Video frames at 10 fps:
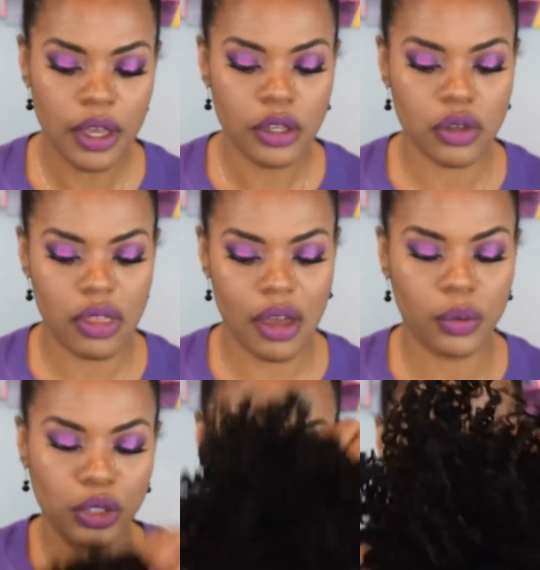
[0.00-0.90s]
so that
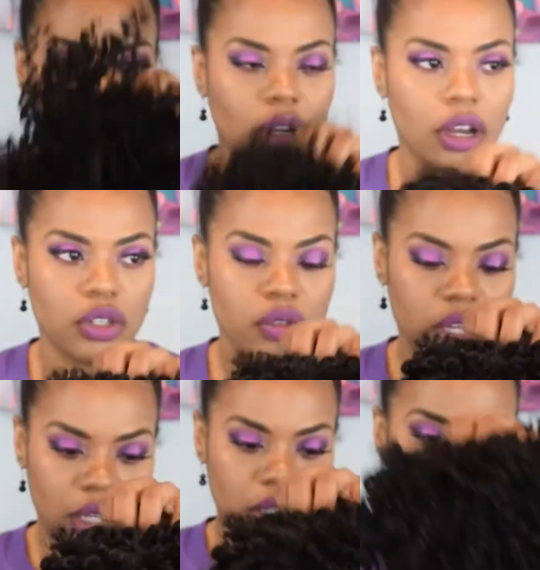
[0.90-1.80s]
when you put it on, you
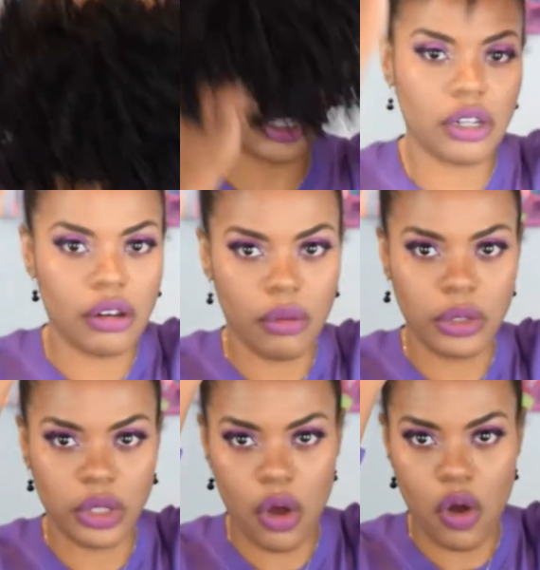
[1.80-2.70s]
can secure it
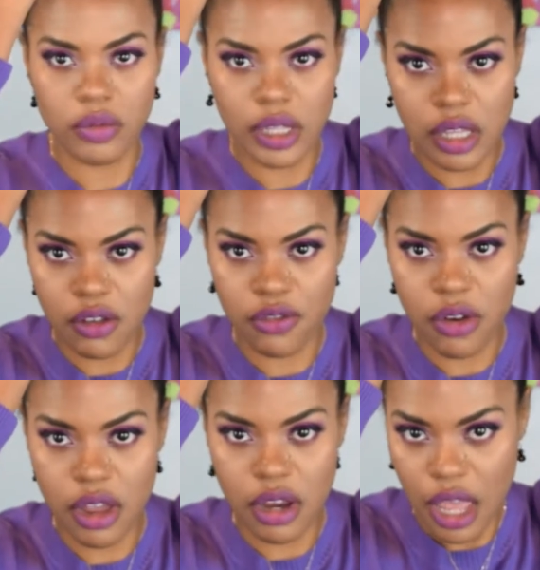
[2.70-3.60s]
with combs in the
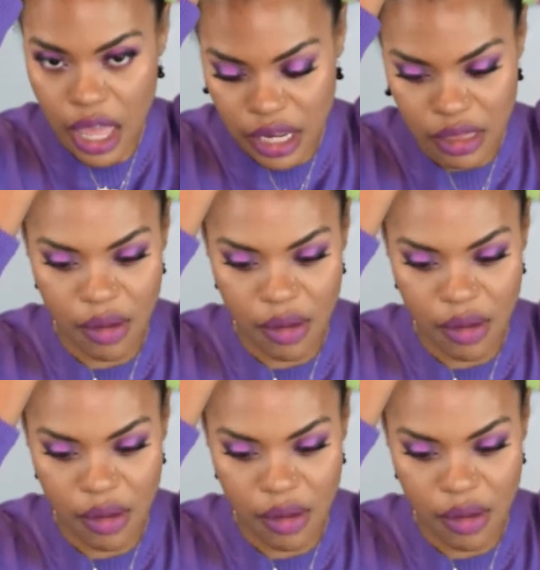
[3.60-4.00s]
front and in the